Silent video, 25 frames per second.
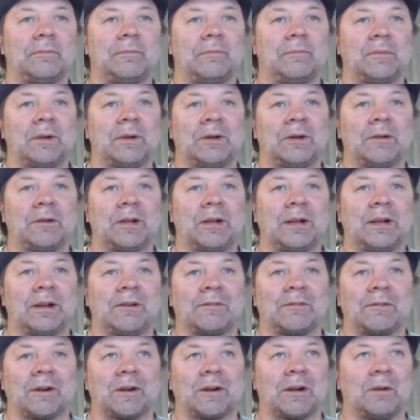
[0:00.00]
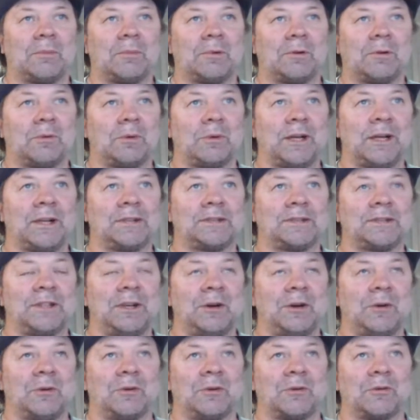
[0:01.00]
They're only there for a couple of weeks.
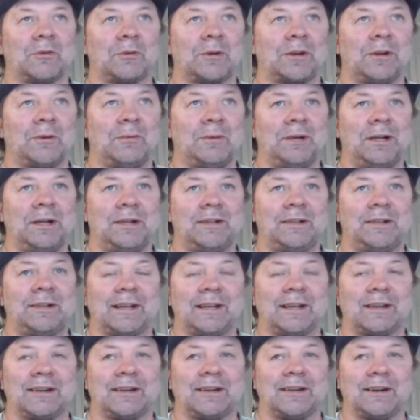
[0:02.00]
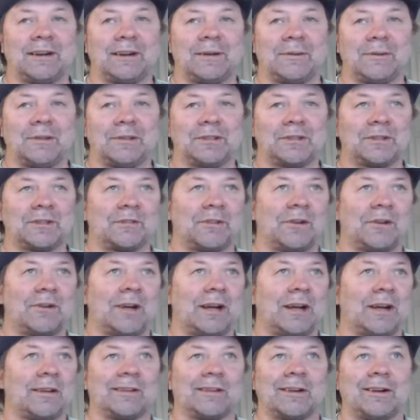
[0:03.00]
The owners would come in, take the garbage, throw
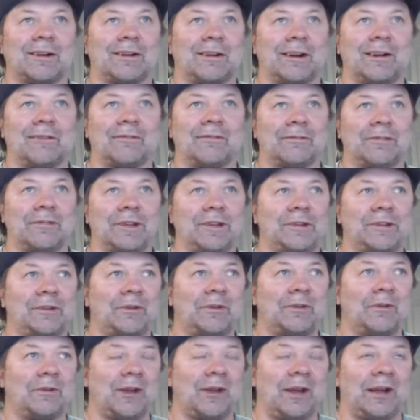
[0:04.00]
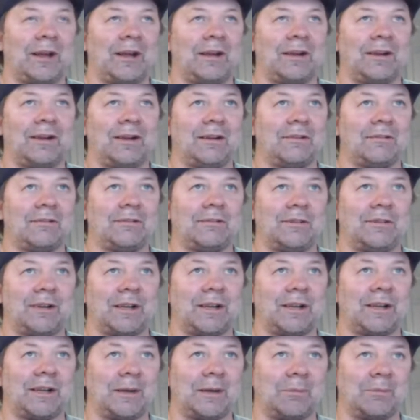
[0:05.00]
it out there every Tuesday, and if it
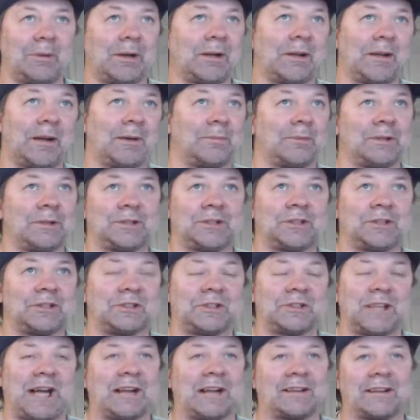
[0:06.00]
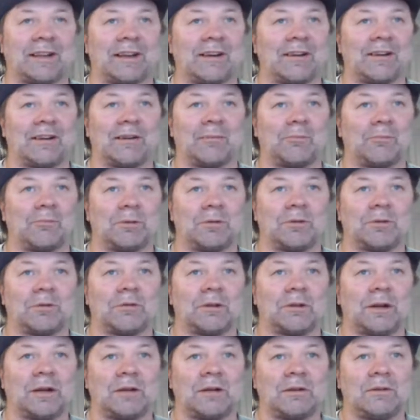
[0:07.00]
didn't get picked up, it just sat there and blew
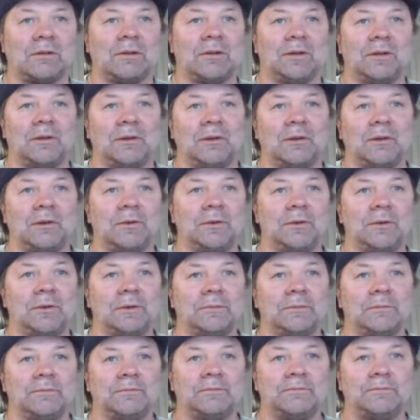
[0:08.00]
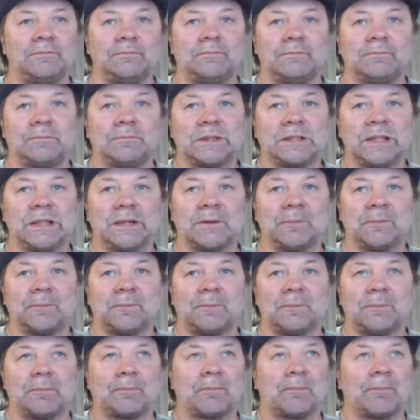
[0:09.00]
around. So
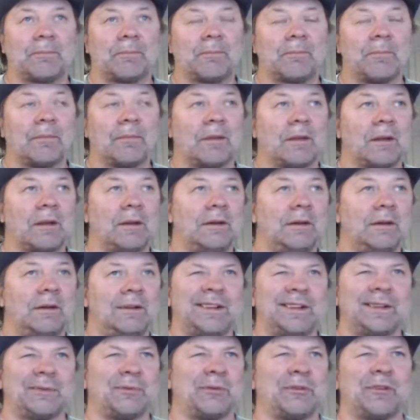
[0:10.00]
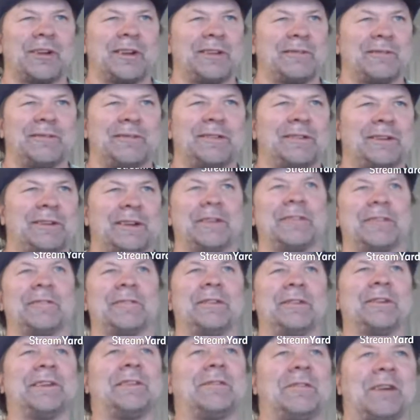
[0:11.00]
I think it was like 50 or
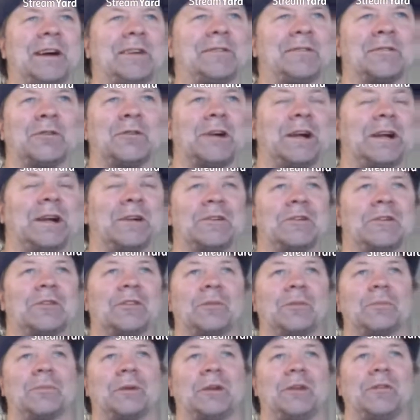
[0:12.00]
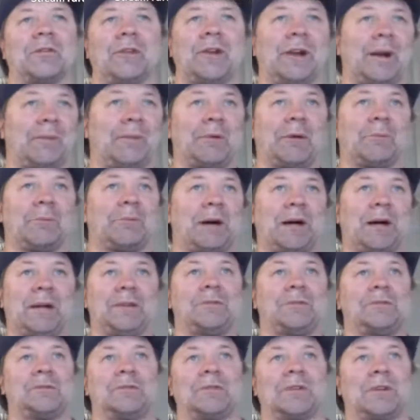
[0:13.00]
55 grand or something. He said, I'm going to buy
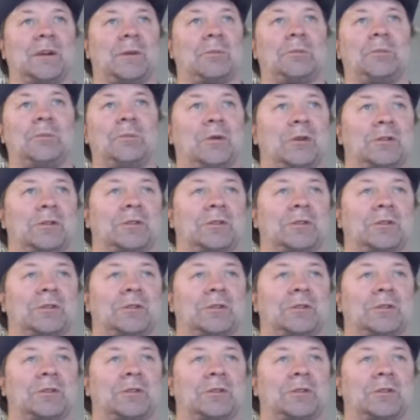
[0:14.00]
a couple more